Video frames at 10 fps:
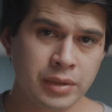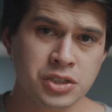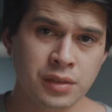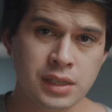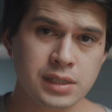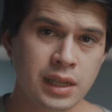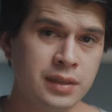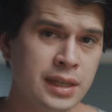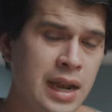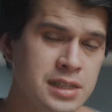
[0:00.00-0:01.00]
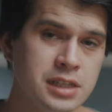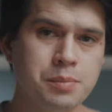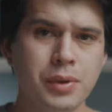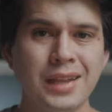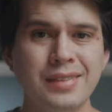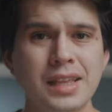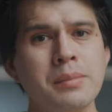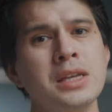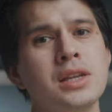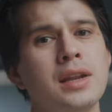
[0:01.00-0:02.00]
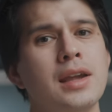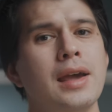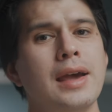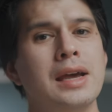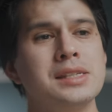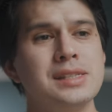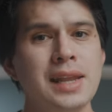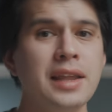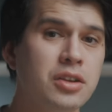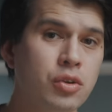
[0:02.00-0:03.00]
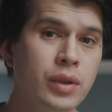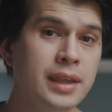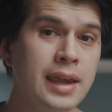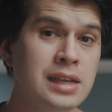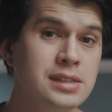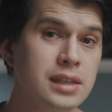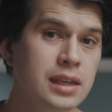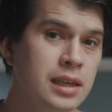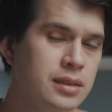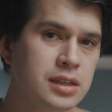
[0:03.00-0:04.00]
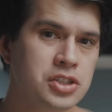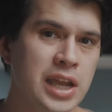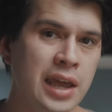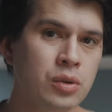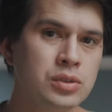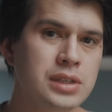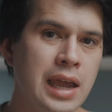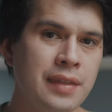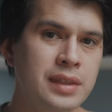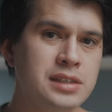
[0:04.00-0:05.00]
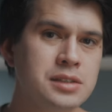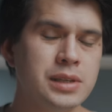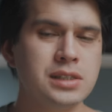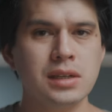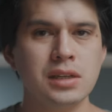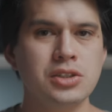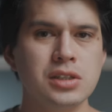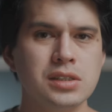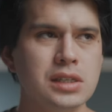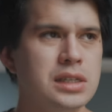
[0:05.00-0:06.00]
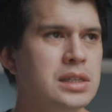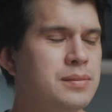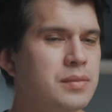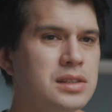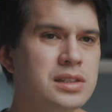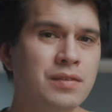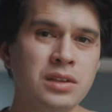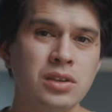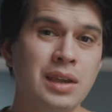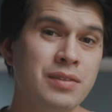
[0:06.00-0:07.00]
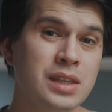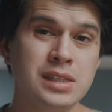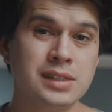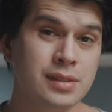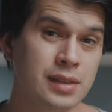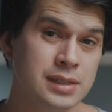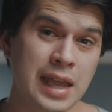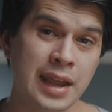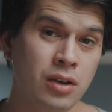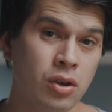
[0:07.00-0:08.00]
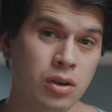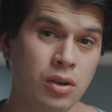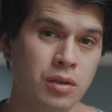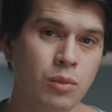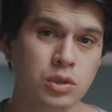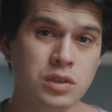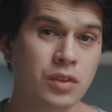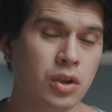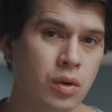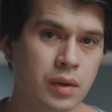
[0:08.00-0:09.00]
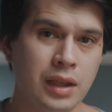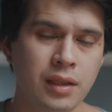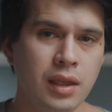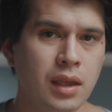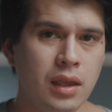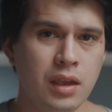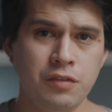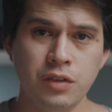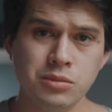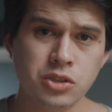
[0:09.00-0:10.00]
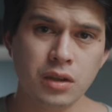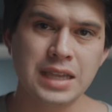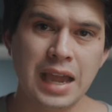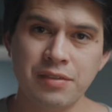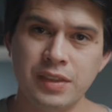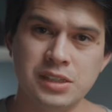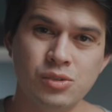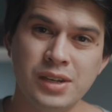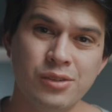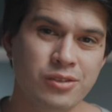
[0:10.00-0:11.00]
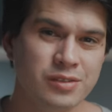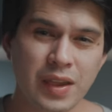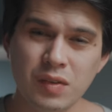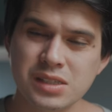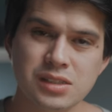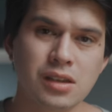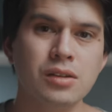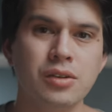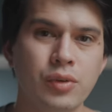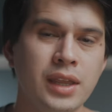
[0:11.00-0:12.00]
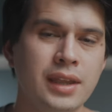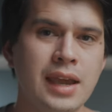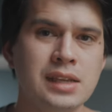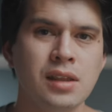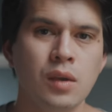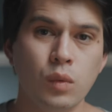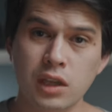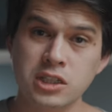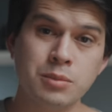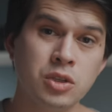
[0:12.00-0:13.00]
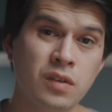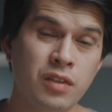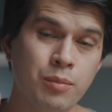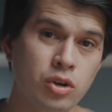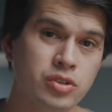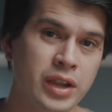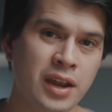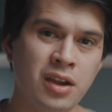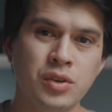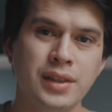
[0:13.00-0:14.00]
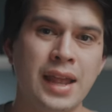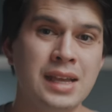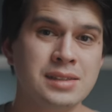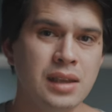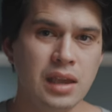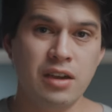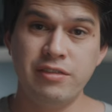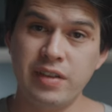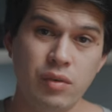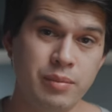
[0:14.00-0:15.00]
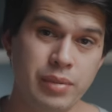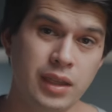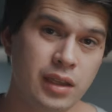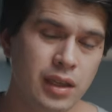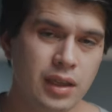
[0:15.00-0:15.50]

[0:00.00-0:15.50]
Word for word: mention this in the analysis, but I did mention a slight green cast in the shadows, and this is basically just something to give this analog look. Most of the Kodak film stocks have this very subtle green cast, with the exception of the Portra 800 that has a very big